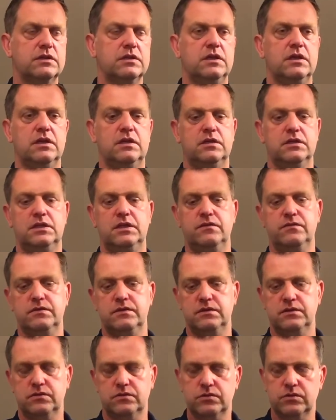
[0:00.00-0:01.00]
they are
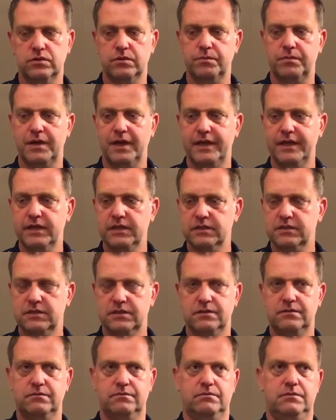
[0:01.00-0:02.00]
given to the players,
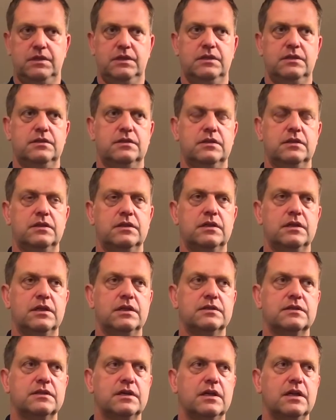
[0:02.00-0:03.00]
and
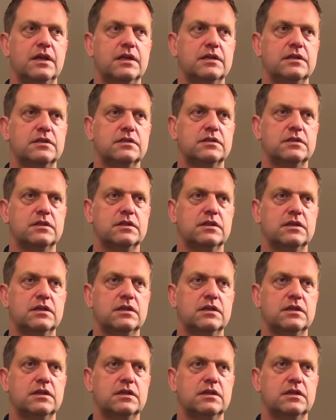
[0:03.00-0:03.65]
let's say like this,